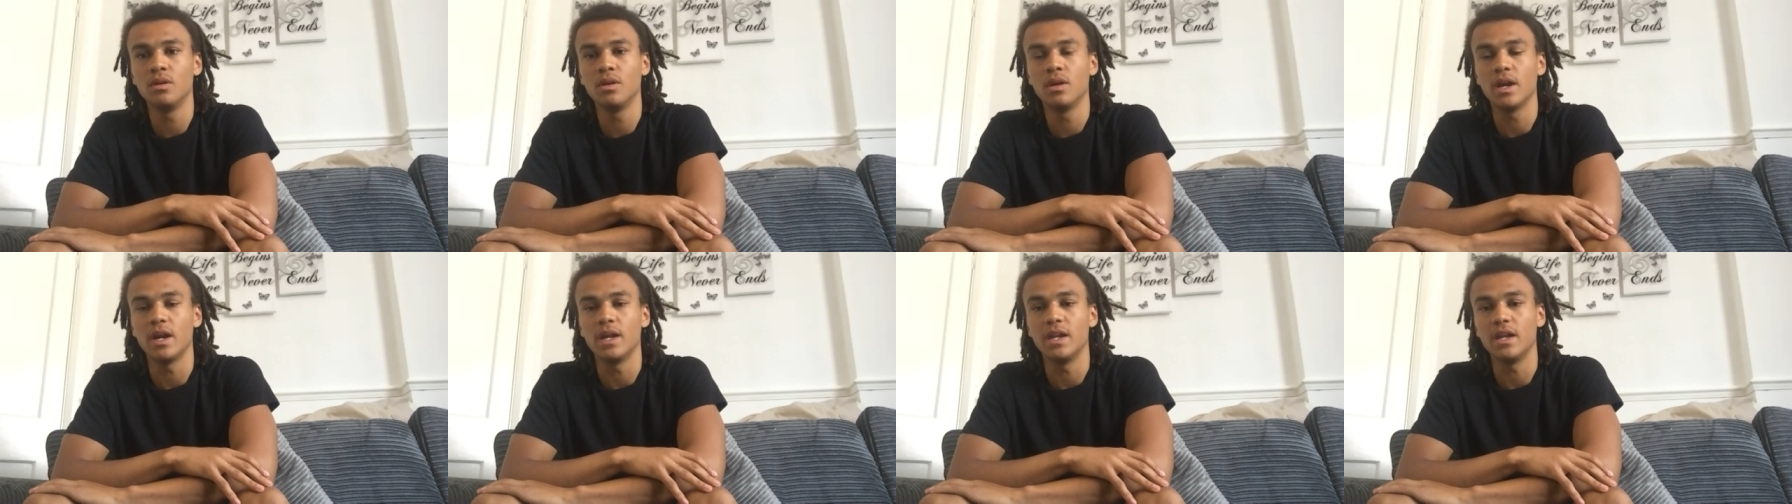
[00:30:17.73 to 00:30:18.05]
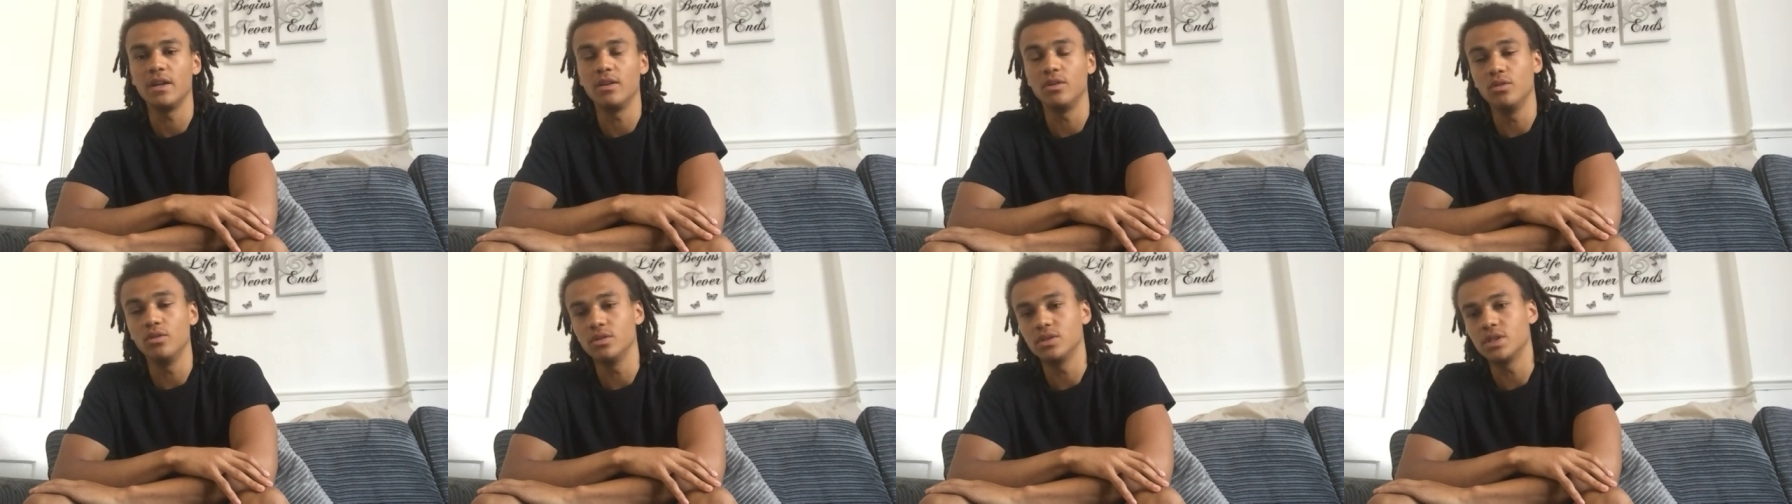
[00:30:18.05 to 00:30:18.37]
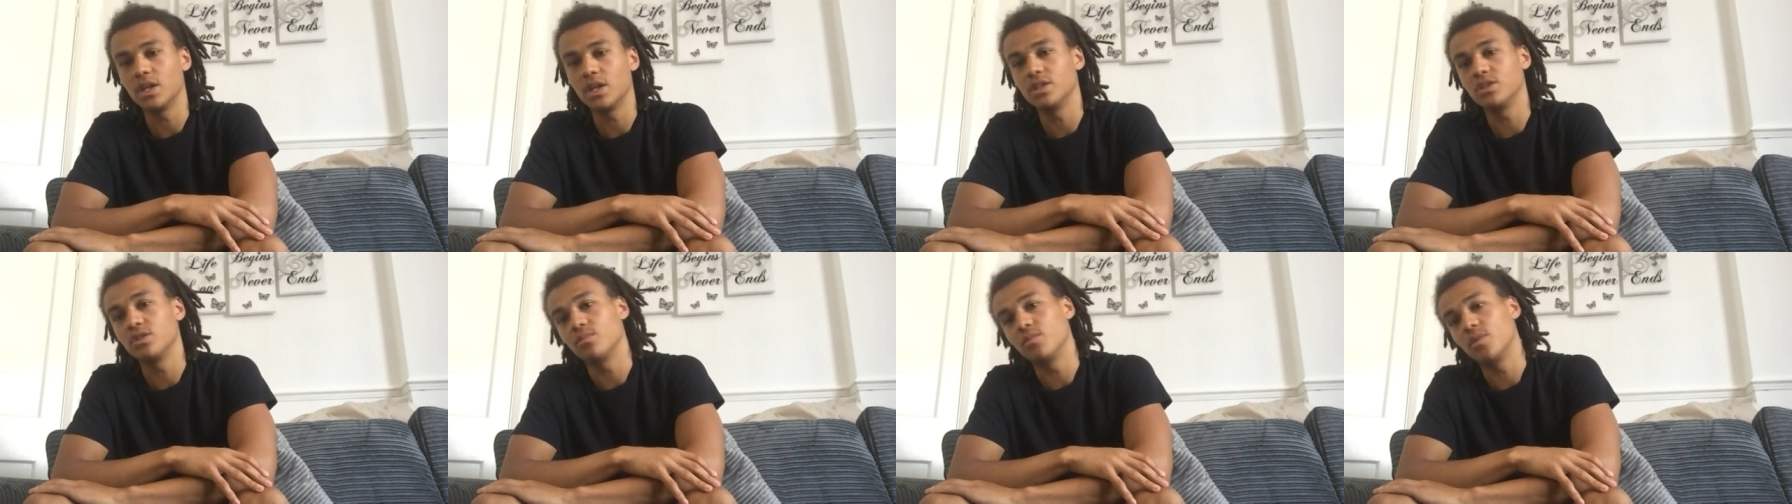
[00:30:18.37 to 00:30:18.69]
and use
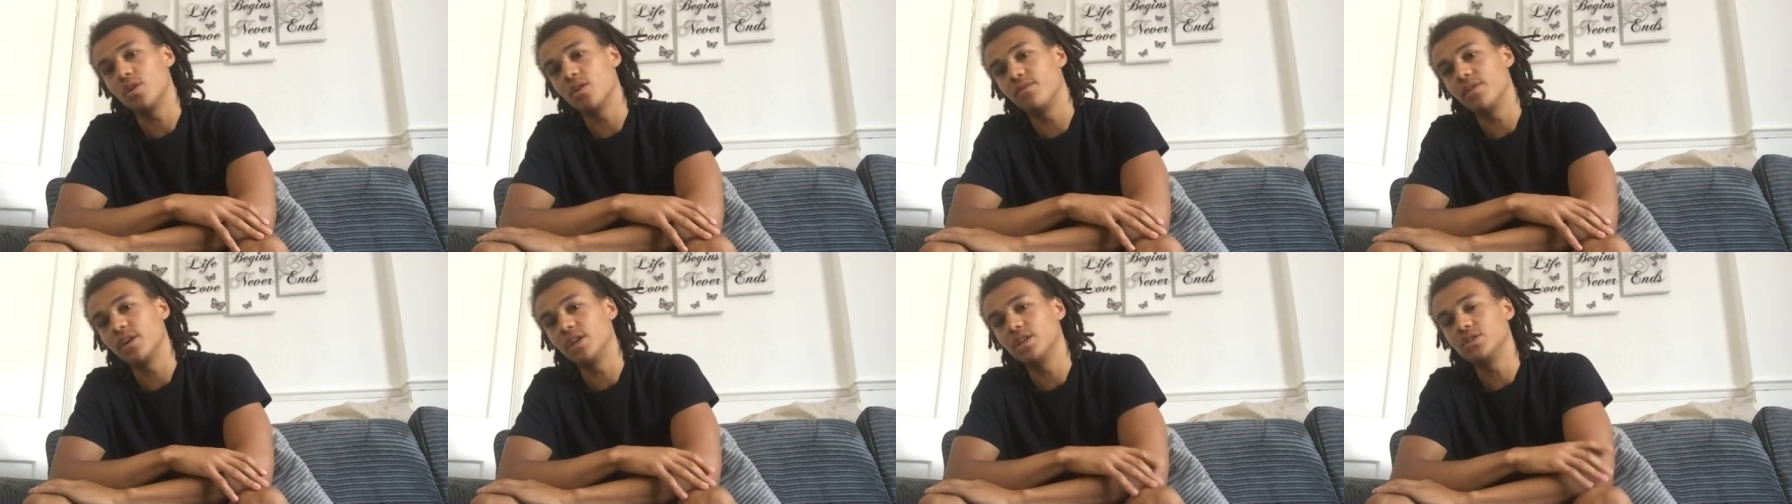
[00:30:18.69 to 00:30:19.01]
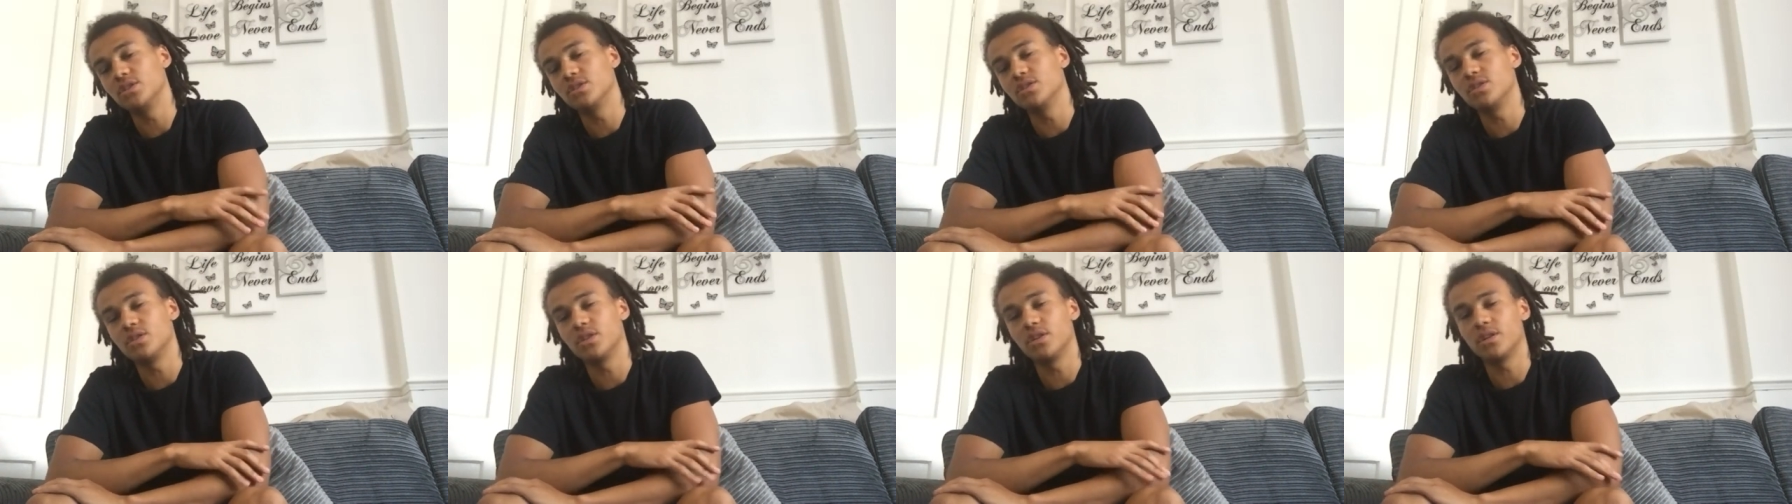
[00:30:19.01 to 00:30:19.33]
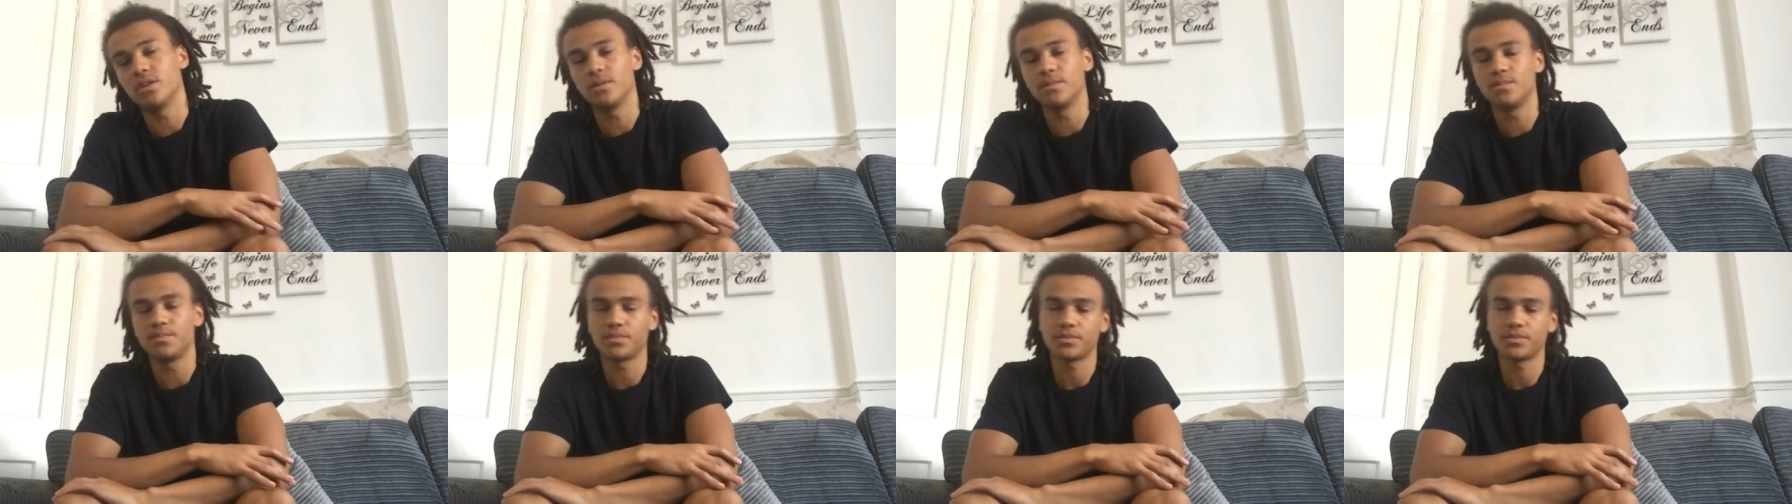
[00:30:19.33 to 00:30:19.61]
that as your motivation to